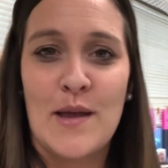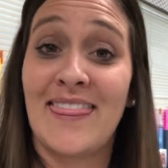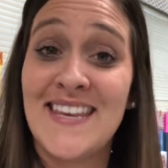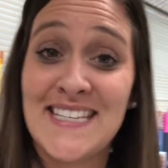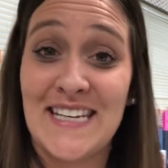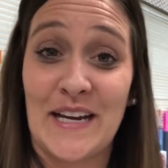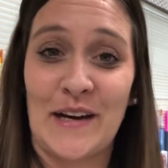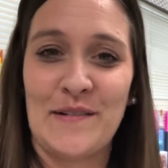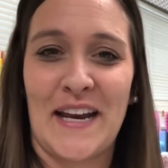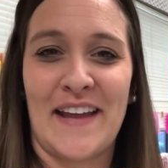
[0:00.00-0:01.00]
This
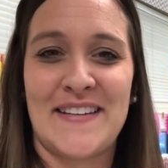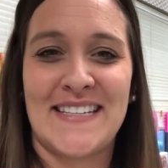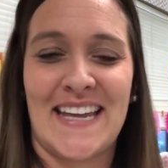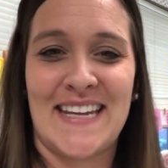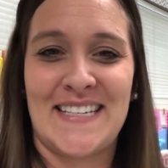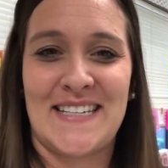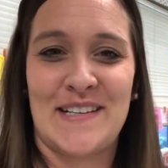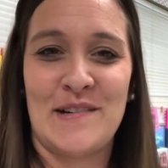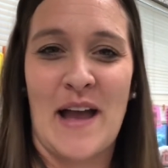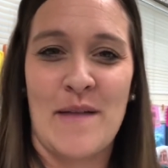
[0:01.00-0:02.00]
year, what I decided to
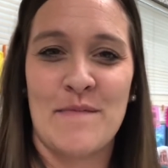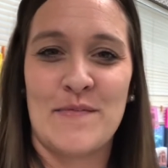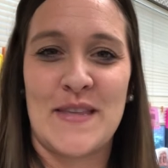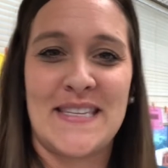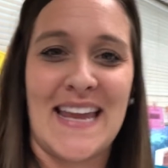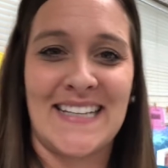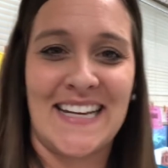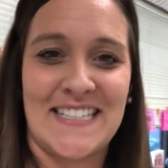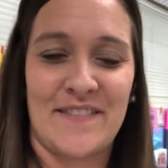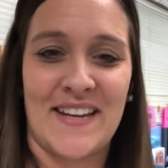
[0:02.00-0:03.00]
do, um, this next
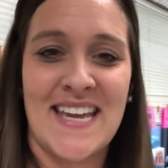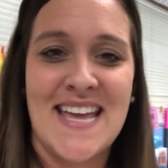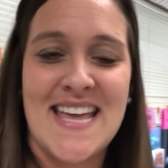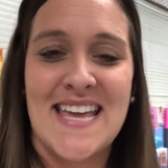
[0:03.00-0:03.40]
activity,